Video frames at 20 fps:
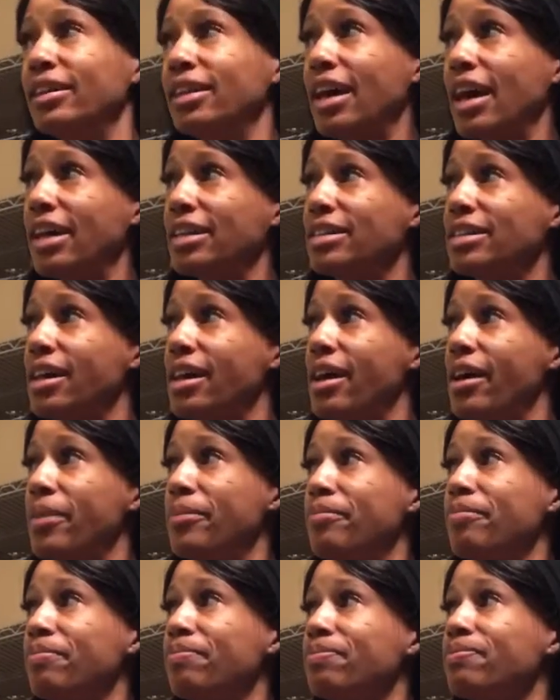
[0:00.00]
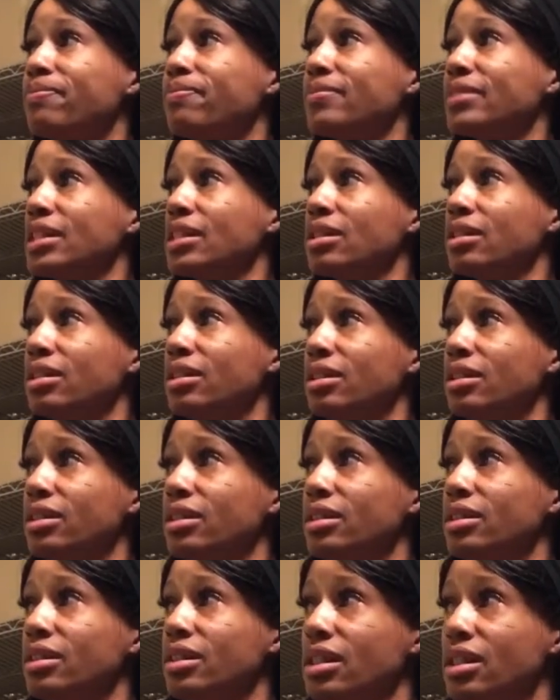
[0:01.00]
that
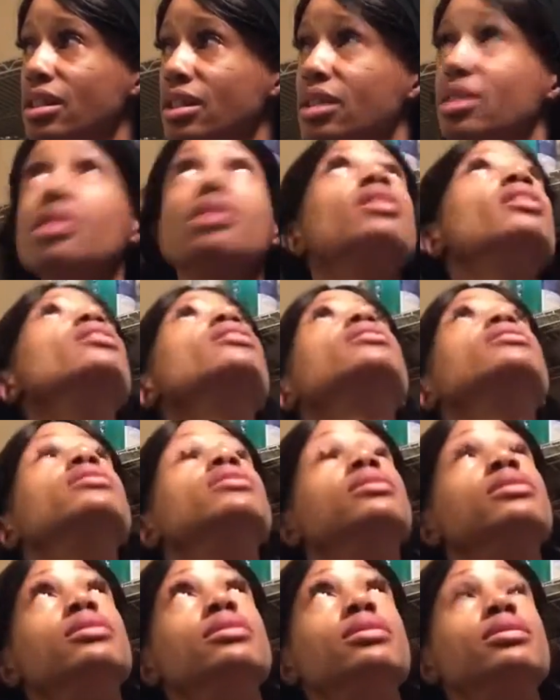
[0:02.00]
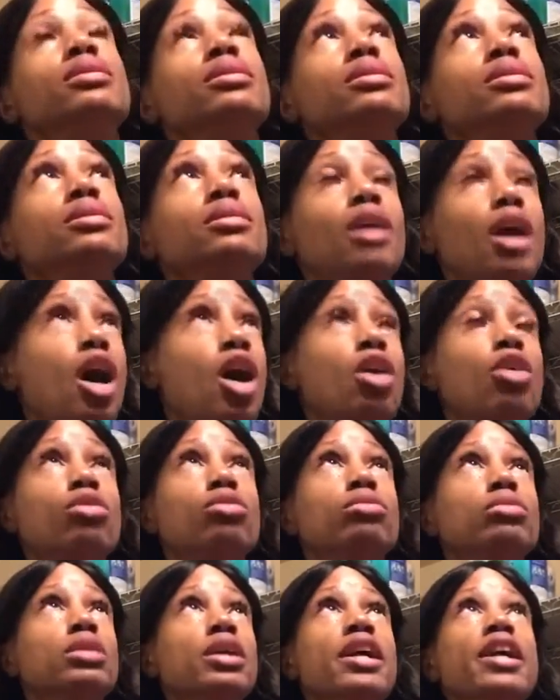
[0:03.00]
needs to go.
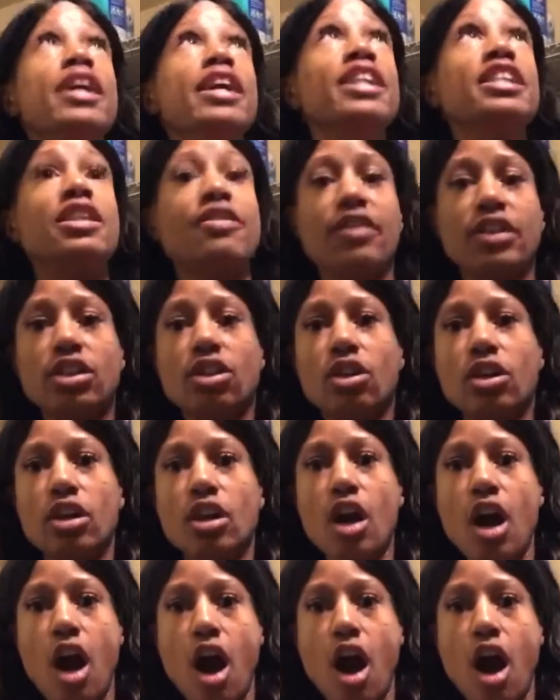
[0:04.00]
Because if I turn it